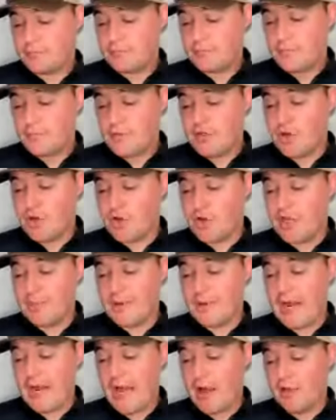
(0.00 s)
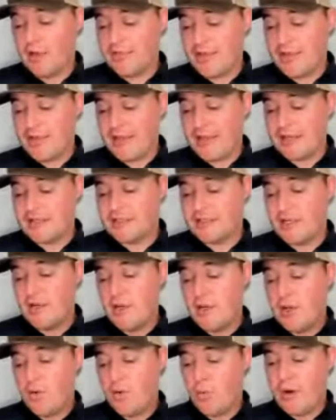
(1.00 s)
you know, keep an eye on things
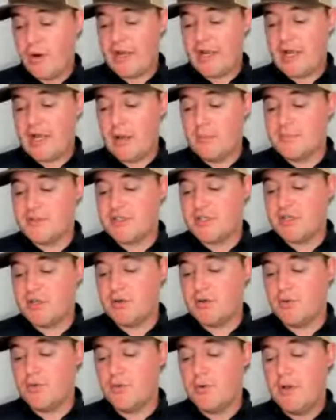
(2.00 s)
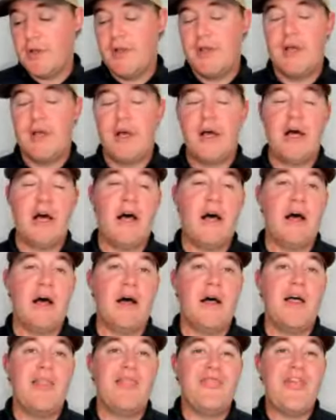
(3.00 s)
when it comes to uh,
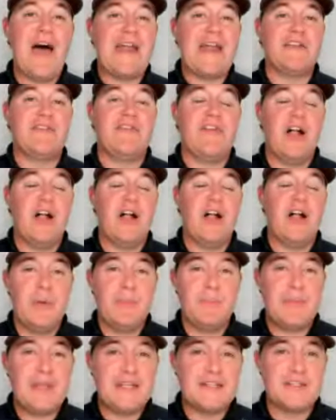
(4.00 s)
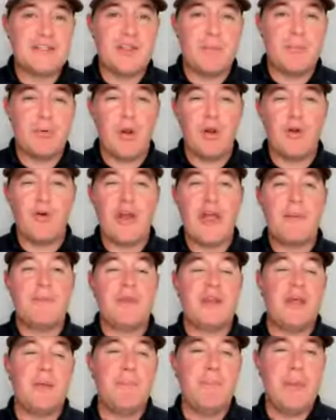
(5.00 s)
that development piece of the program and him
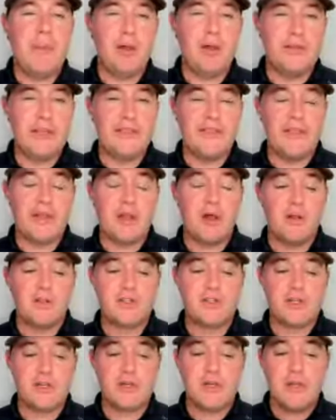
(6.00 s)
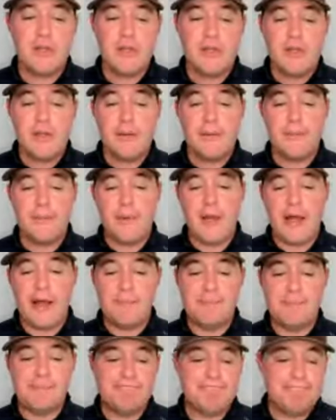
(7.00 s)
building the culture. Um,
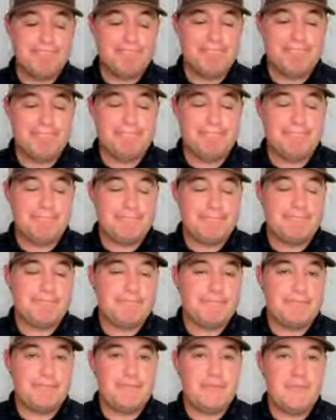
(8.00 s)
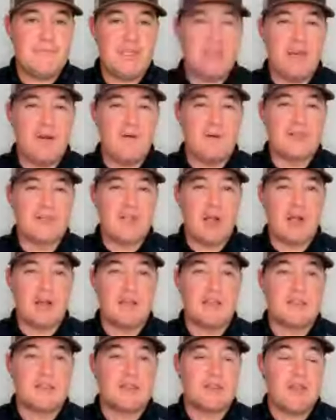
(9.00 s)
you know, as long as
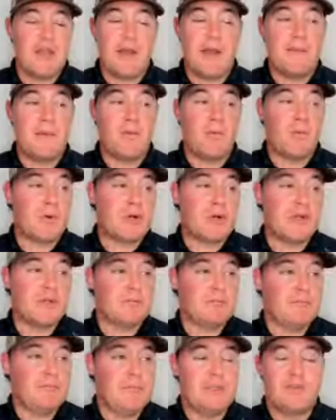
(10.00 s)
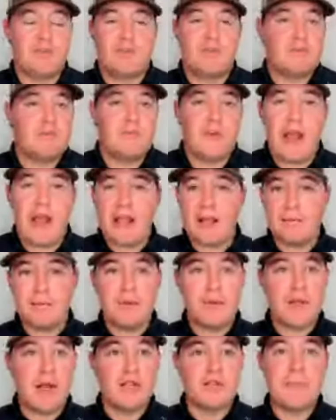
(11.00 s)
I mean, we're going to be tracking college
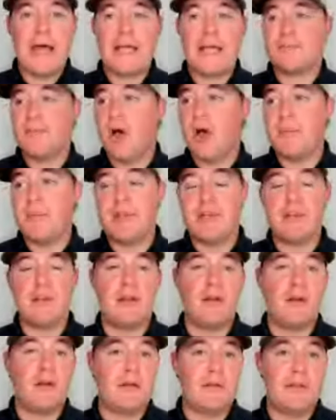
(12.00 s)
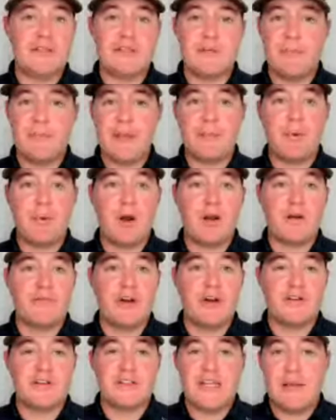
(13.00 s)
basketball. I mean, here it's a big part of our
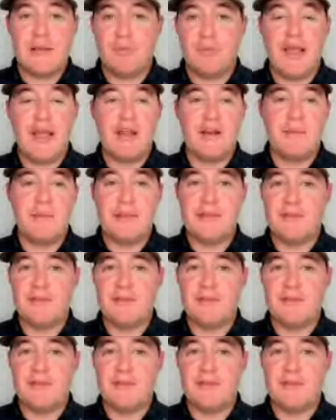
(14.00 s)
site plan. I mean,